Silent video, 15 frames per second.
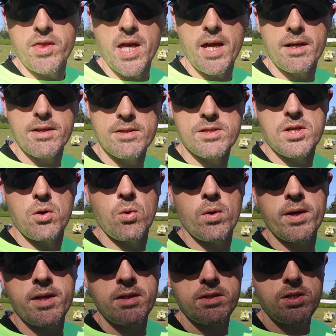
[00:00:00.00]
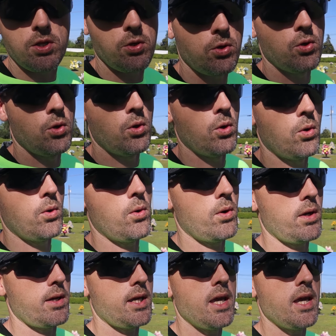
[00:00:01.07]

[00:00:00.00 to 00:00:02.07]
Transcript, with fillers: That is going to